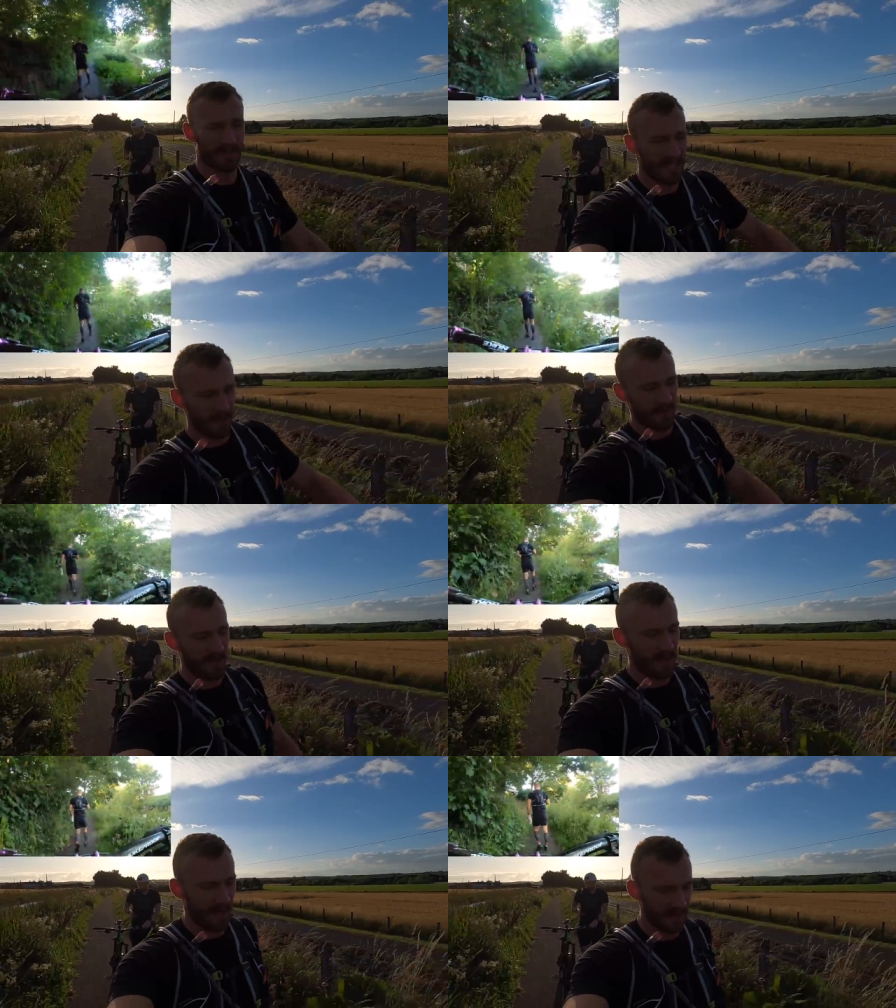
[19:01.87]
myself
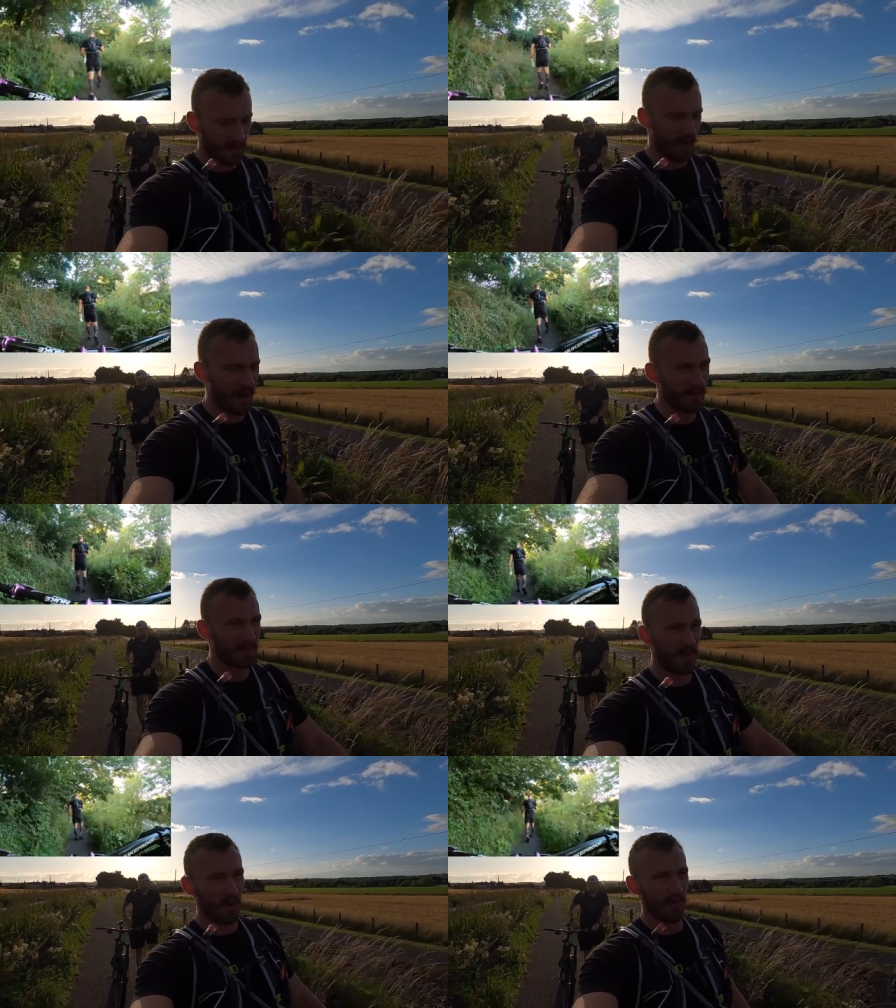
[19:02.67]
here. I don't know how much
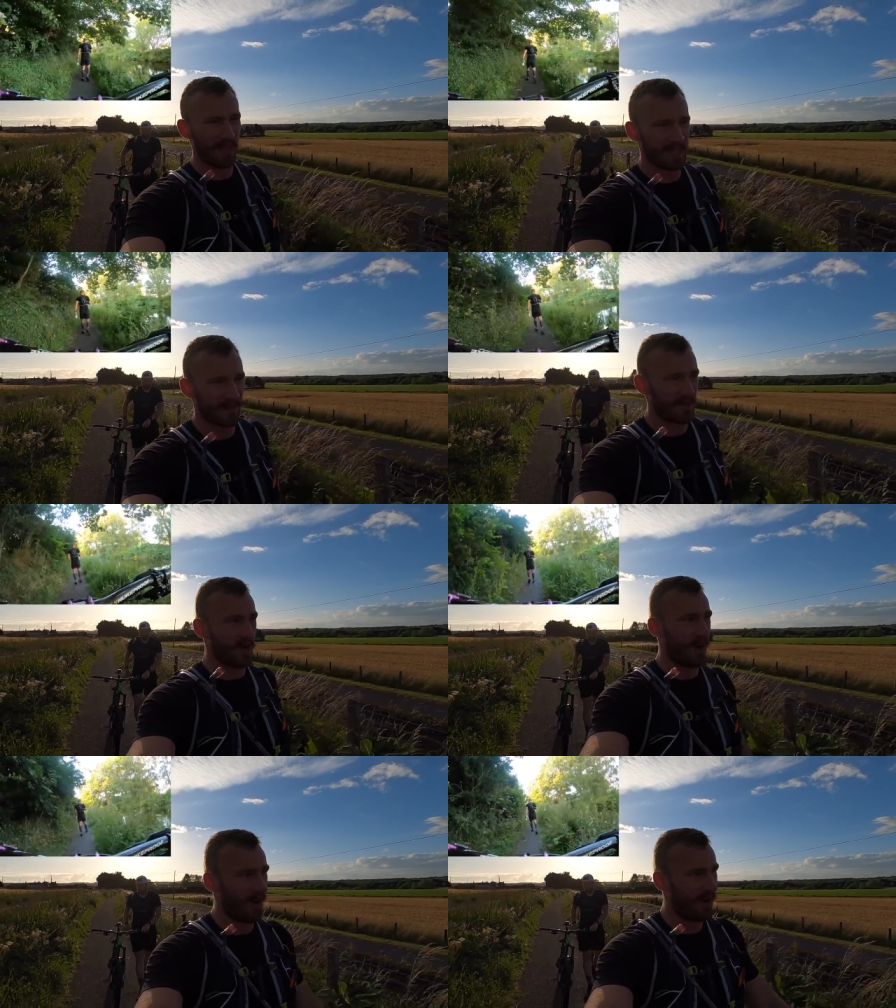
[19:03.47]
more of this I've
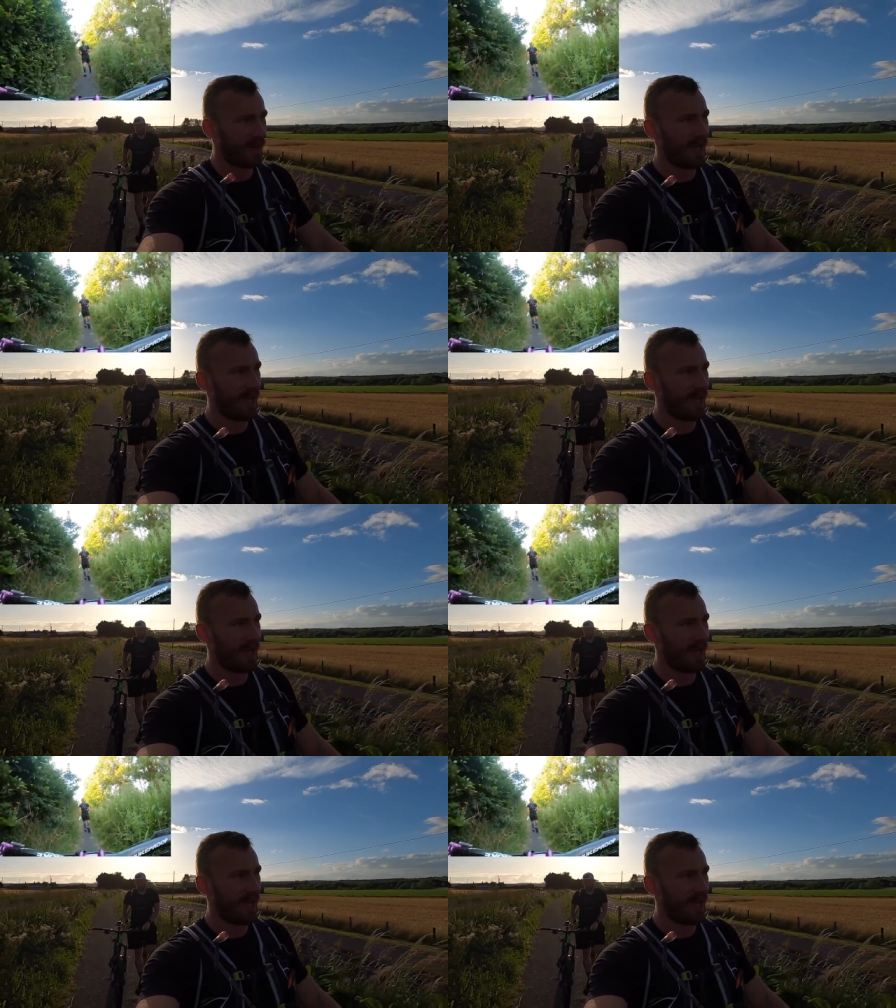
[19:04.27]
got,